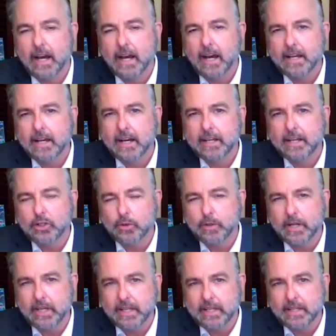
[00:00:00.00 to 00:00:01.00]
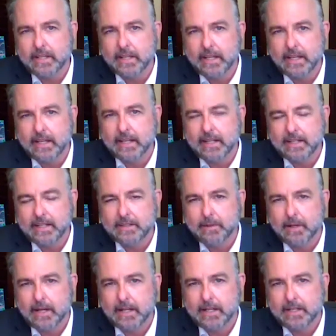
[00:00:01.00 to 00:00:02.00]
I, I, agree,
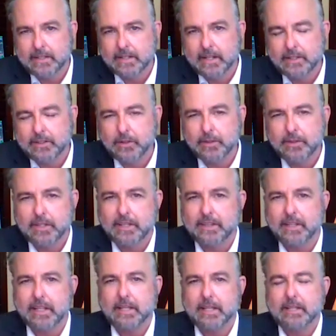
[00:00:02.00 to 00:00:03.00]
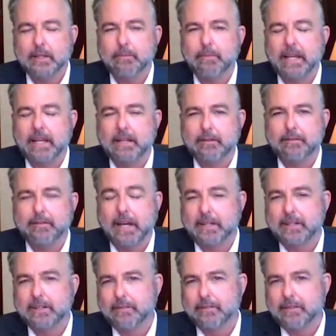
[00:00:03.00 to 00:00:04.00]
and I I do think the the main
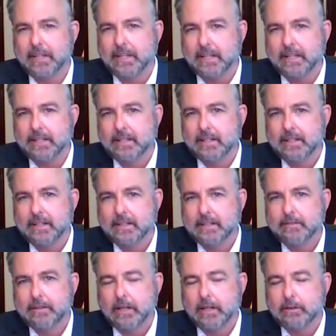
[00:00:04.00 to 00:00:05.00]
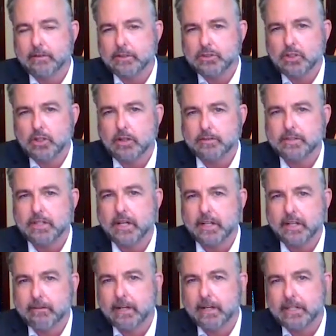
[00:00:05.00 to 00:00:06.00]
effect of the Federal Reserve
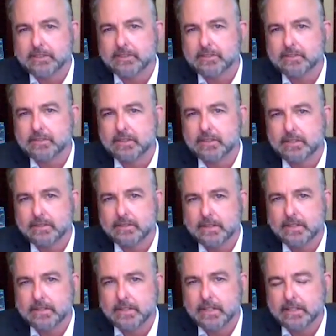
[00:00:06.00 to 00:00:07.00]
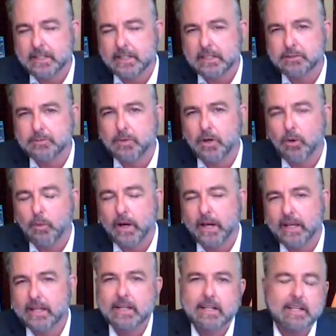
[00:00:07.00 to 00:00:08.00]
cutting rates uh, in in that small
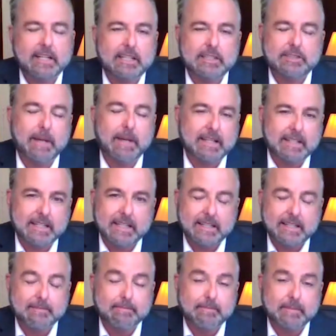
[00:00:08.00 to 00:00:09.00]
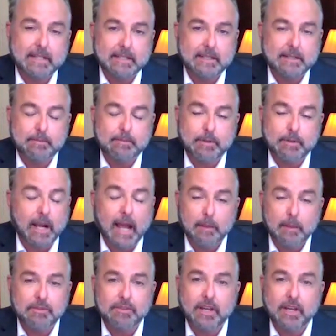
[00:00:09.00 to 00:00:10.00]
way is mainly uh,
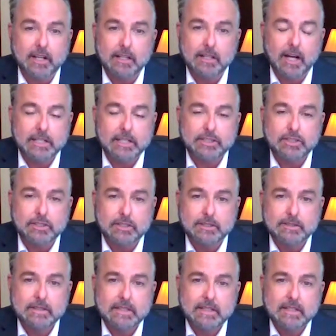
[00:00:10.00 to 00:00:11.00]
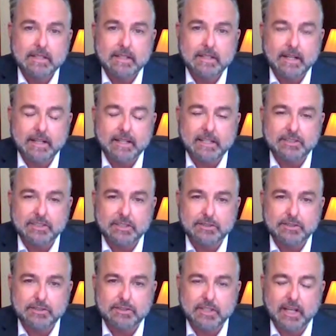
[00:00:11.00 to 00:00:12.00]
perhaps psychological. I think it's
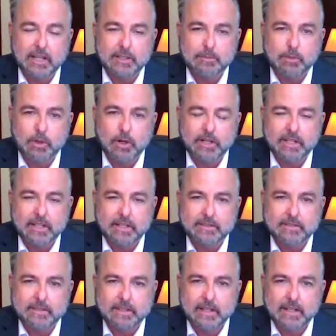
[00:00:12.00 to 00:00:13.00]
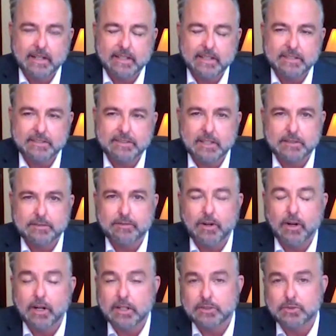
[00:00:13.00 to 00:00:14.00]
interesting how the market, uh, at least thus
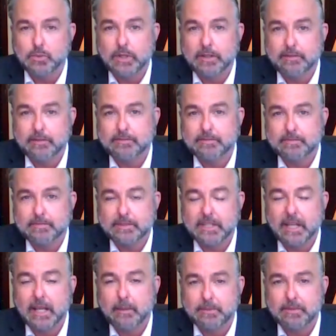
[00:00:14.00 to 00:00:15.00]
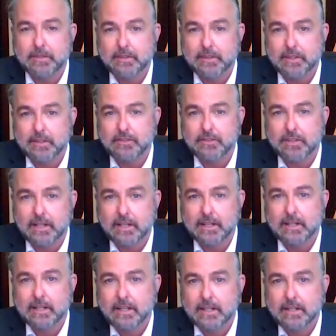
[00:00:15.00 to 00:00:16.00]
far as we've taped this
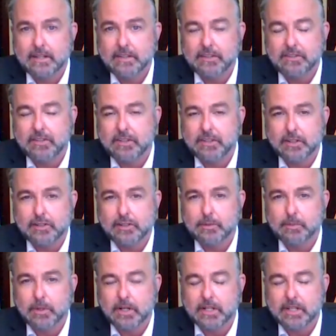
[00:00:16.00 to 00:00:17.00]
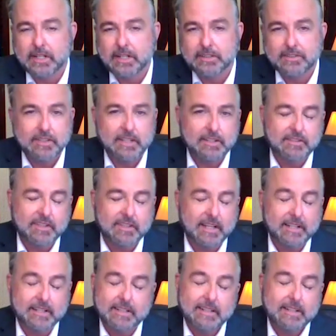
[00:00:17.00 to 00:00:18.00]
uh, this edition of Market
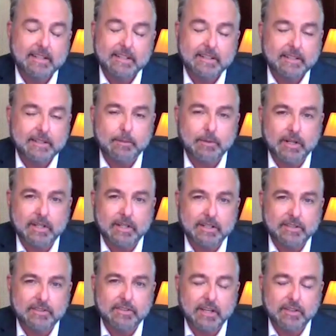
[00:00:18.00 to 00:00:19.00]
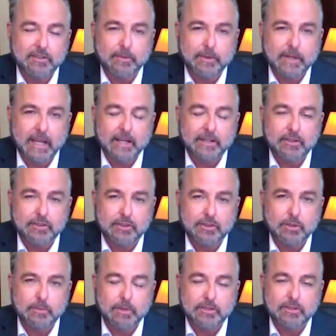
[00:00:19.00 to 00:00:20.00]
Insight, the market has, hasn't reacted
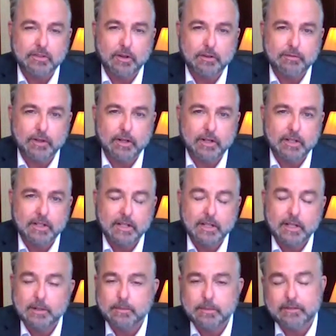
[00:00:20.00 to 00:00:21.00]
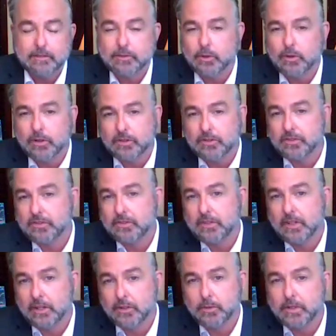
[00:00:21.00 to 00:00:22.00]
too much so far. But of course,
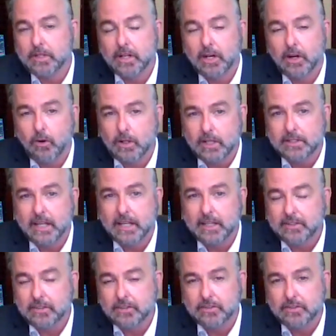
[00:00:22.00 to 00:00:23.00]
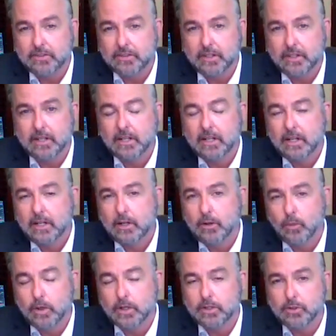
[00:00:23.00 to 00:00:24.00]
as we know, all it takes is uh,
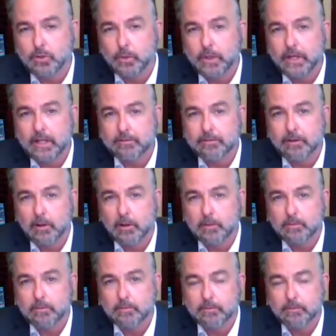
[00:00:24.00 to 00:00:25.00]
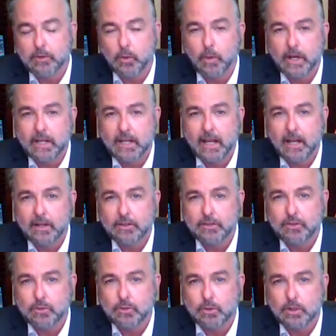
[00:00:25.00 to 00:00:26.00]
one tweet from the White
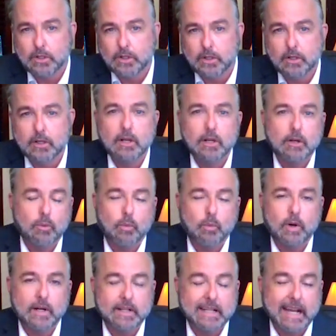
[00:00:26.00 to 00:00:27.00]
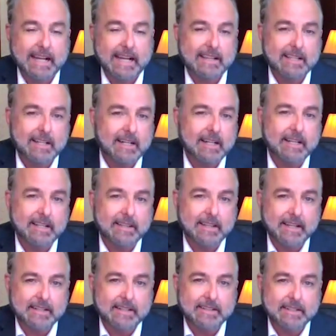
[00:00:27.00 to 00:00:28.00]
House or one headline
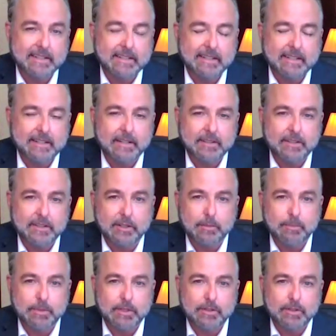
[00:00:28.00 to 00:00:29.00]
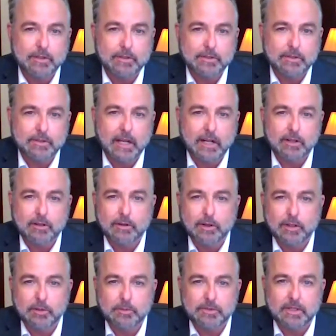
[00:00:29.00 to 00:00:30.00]
that uh, the computer
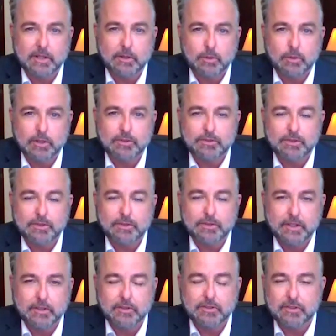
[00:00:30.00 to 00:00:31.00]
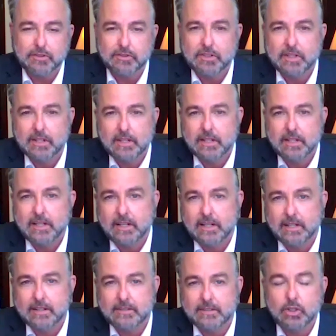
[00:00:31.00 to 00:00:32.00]
algorithms that Wall Street uses
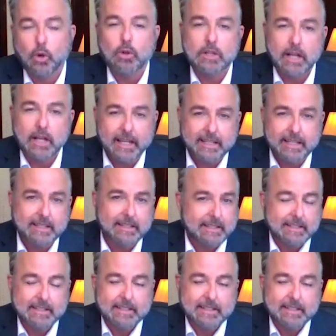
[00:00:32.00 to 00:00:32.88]
uh, don't like,